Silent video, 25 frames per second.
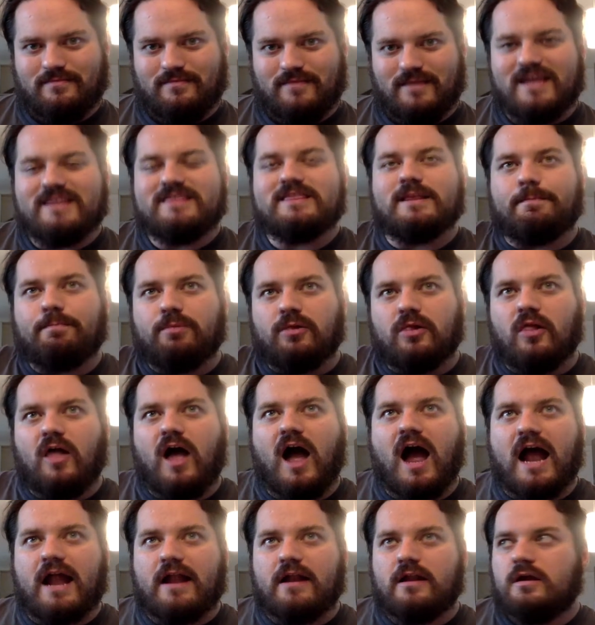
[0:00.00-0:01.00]
in the
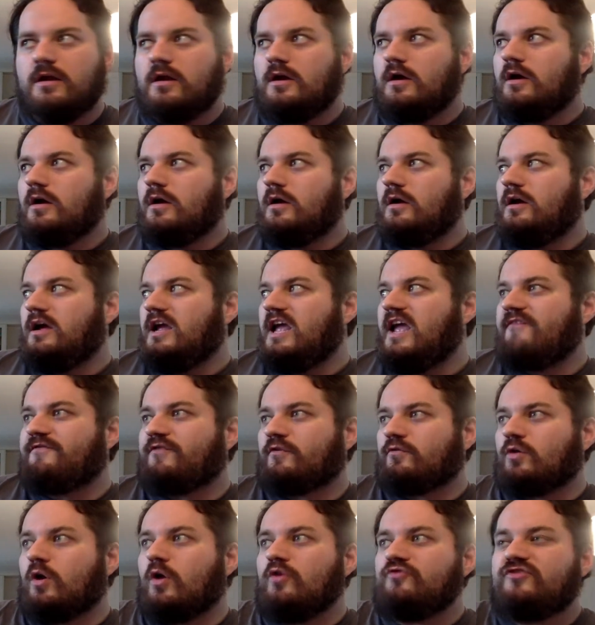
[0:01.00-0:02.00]
plot. If
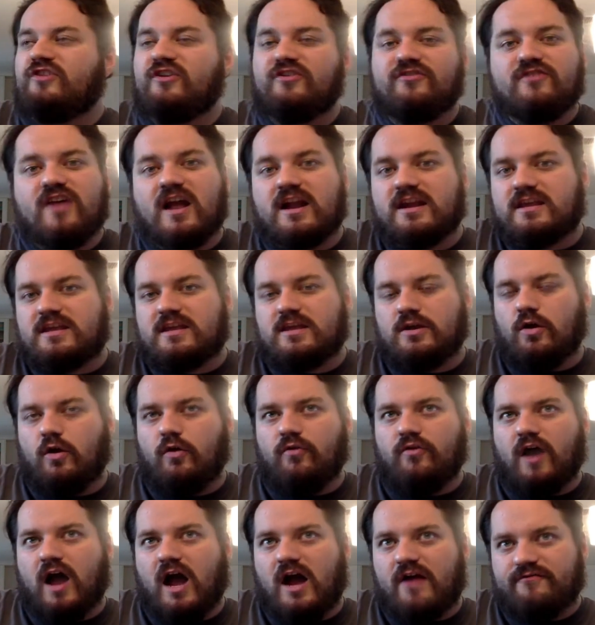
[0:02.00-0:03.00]
Orochi's not
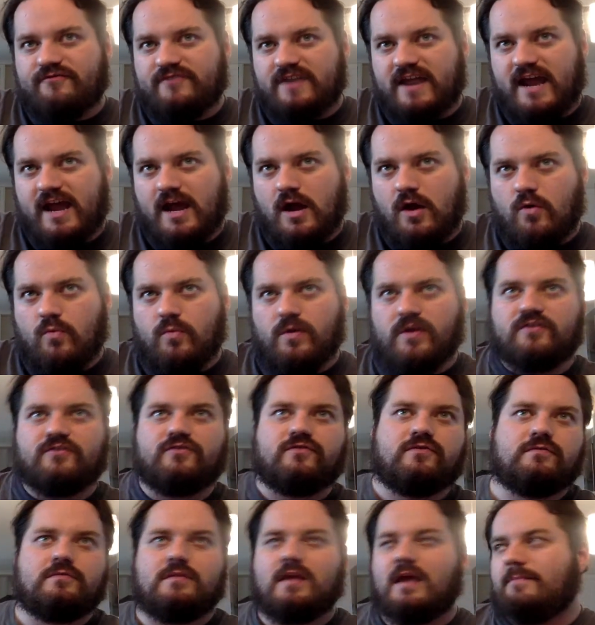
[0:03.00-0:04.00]
killed off now,
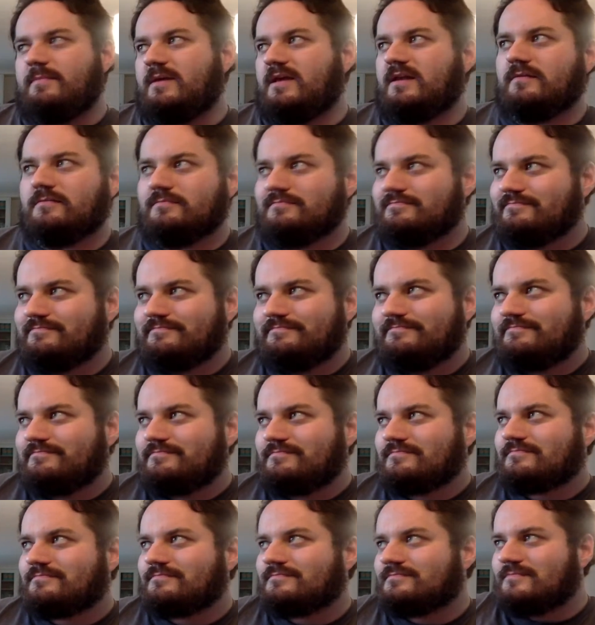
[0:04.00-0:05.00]
which, I mean,
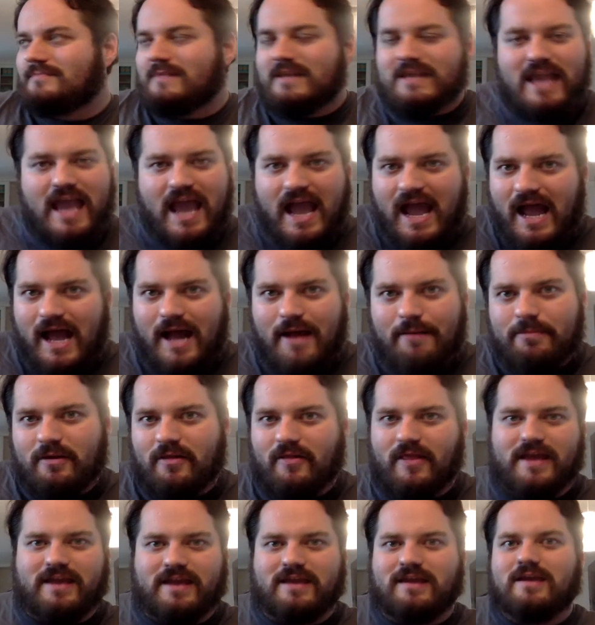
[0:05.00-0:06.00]
yeah,
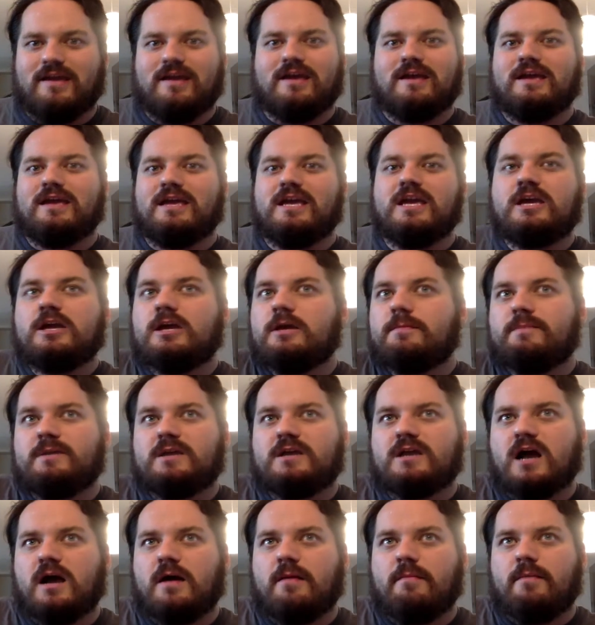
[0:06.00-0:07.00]
but like, he could
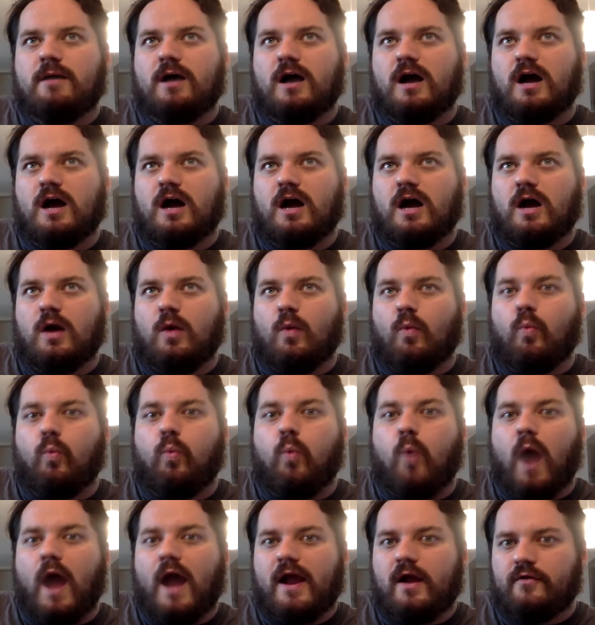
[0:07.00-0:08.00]
become a
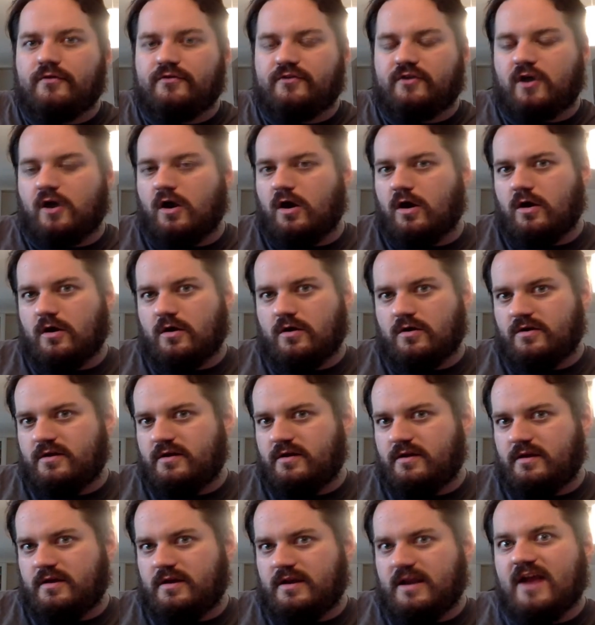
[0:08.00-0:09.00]
wild
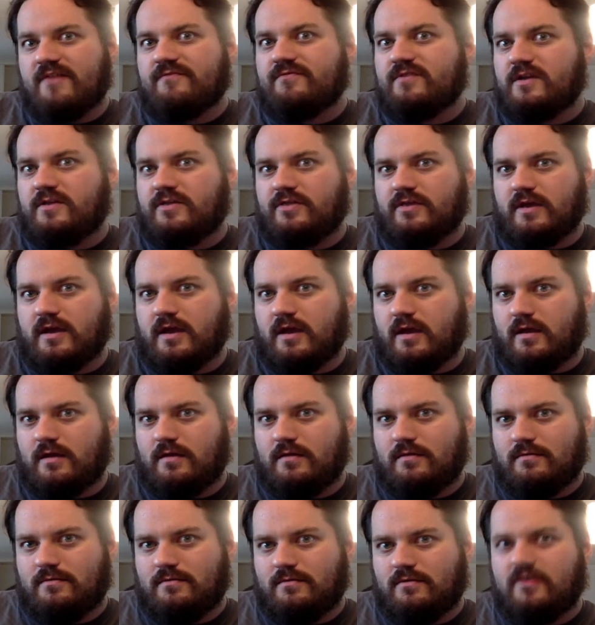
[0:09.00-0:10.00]
card in everything
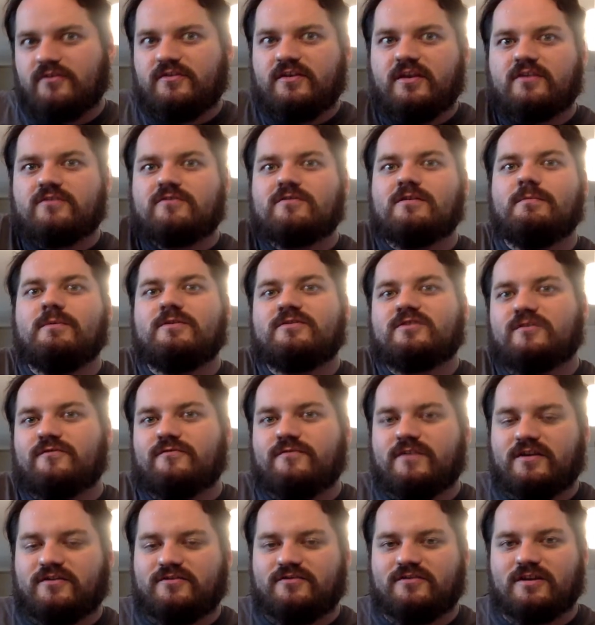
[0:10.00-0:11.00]
because he has so much
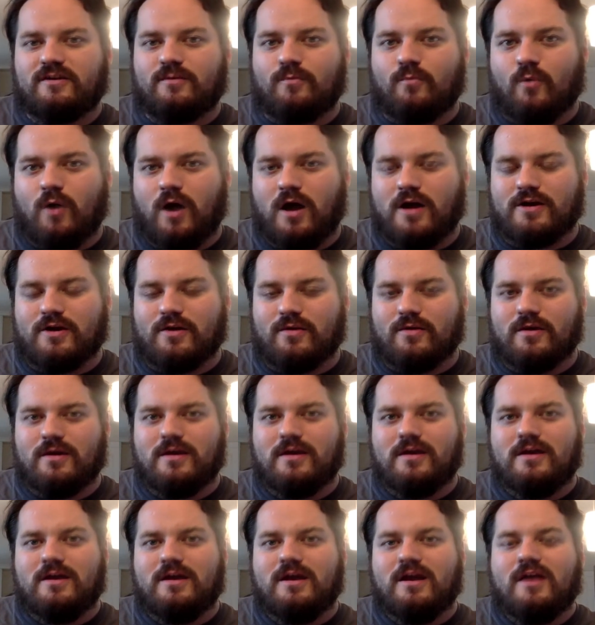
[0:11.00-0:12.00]
invested in Wano.
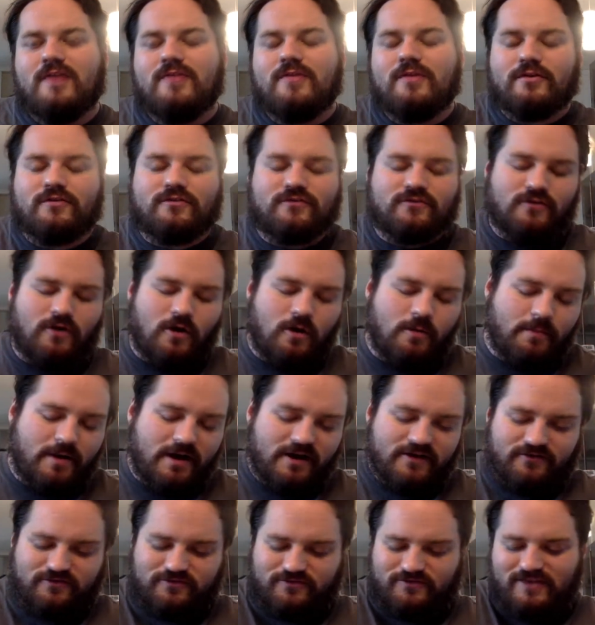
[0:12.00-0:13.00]
There's so
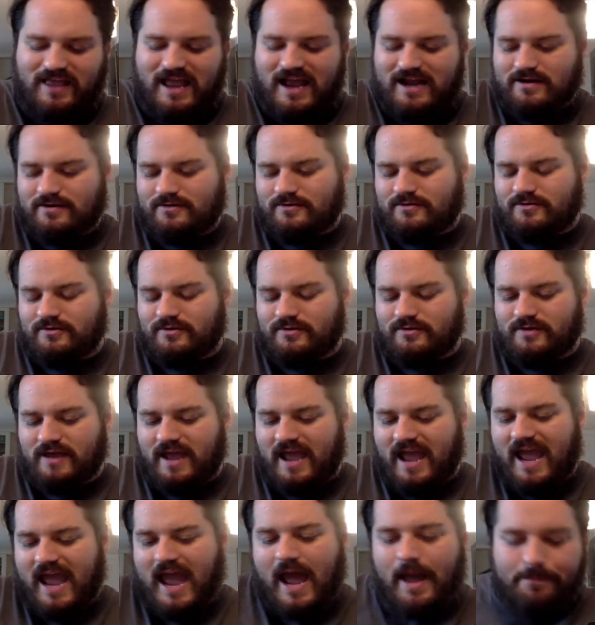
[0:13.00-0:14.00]
much that could
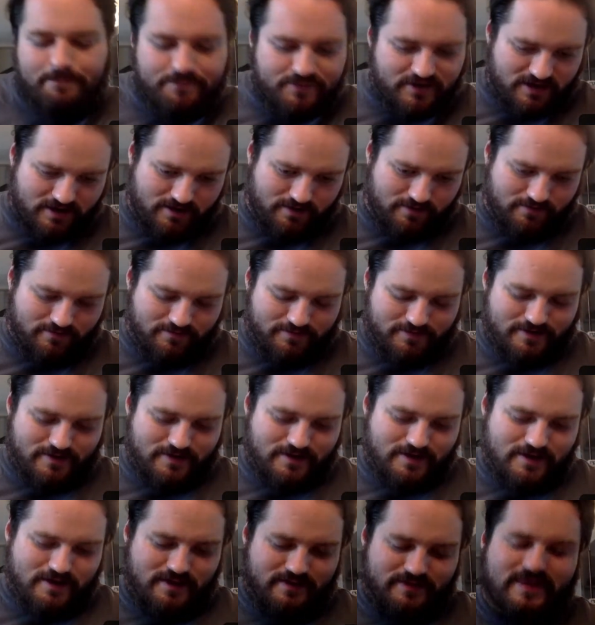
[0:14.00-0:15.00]
happen
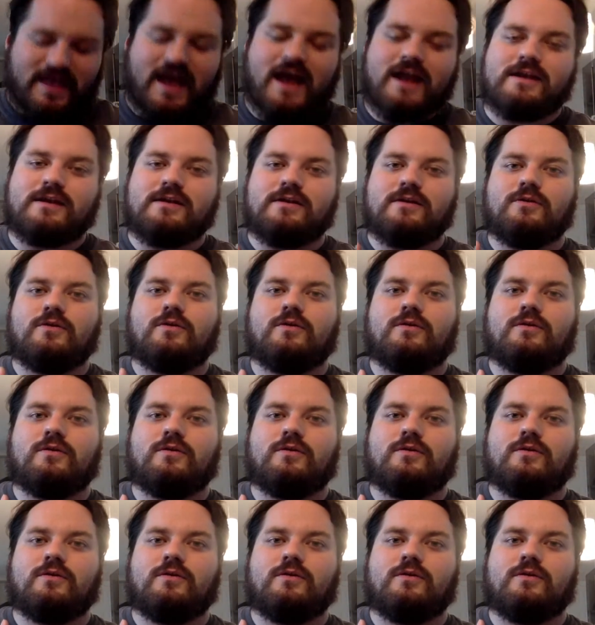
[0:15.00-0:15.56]
that